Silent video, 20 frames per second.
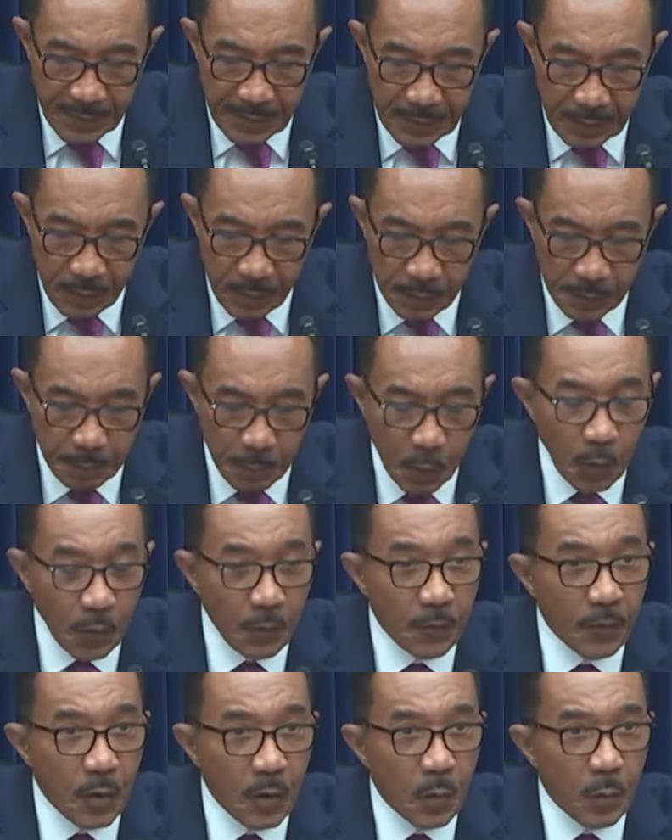I look more
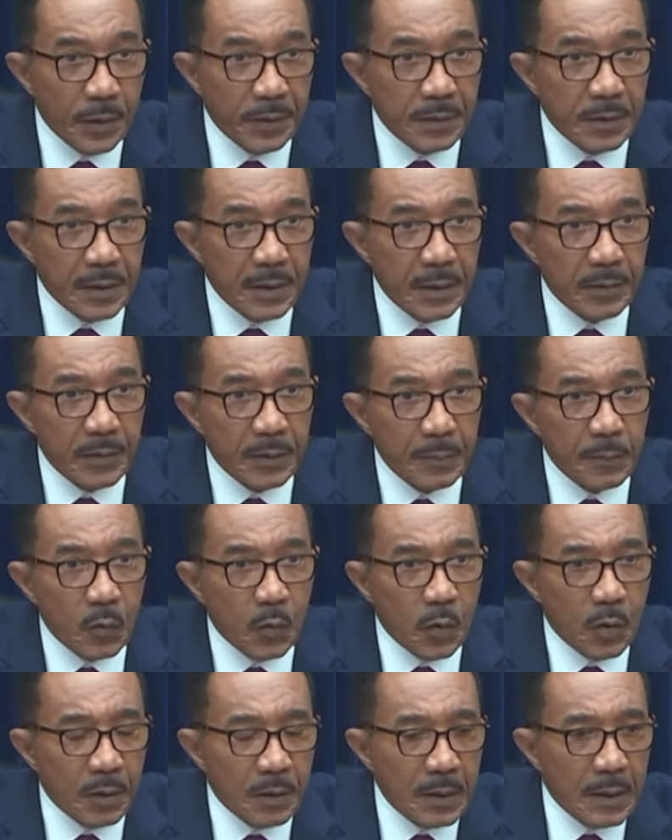forward to hearing
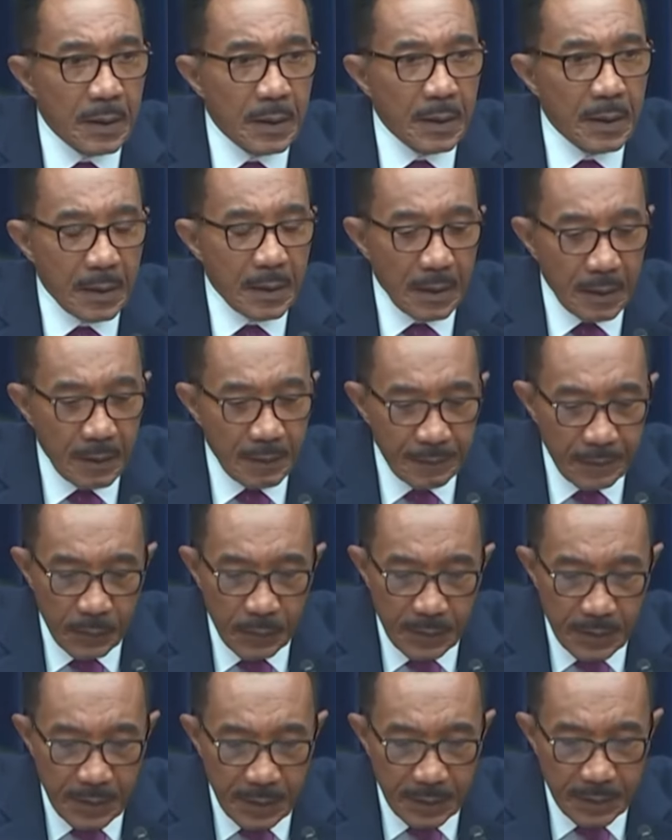more of your
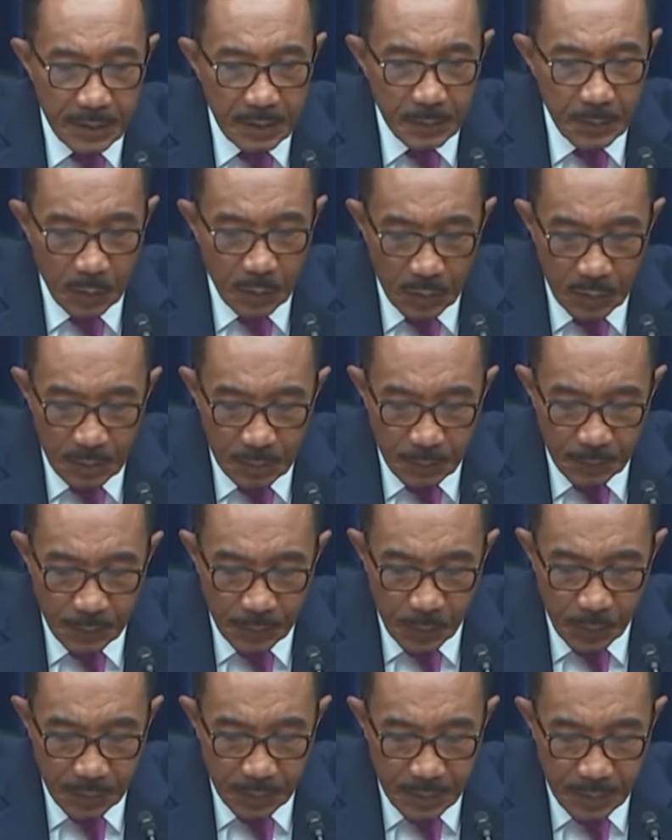testimony
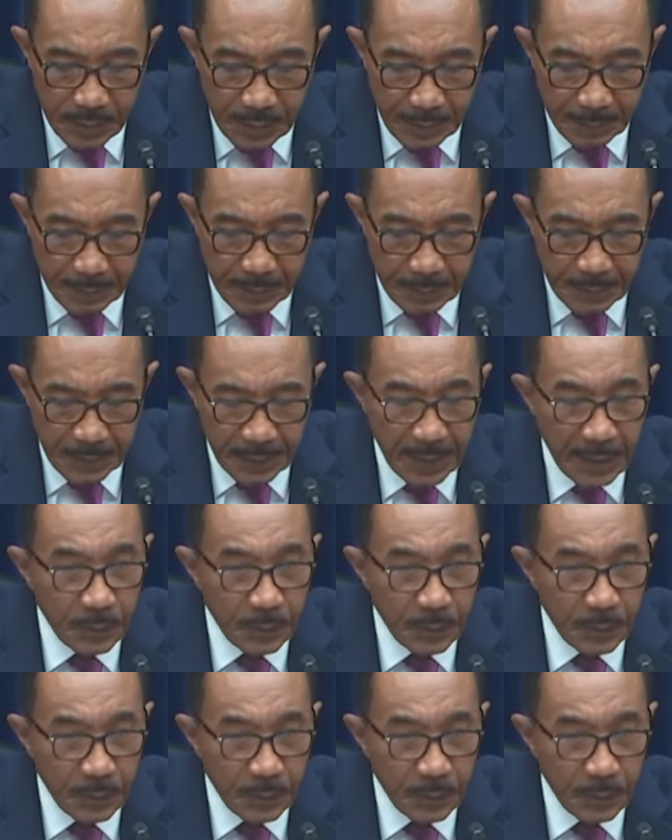before the subcommittee.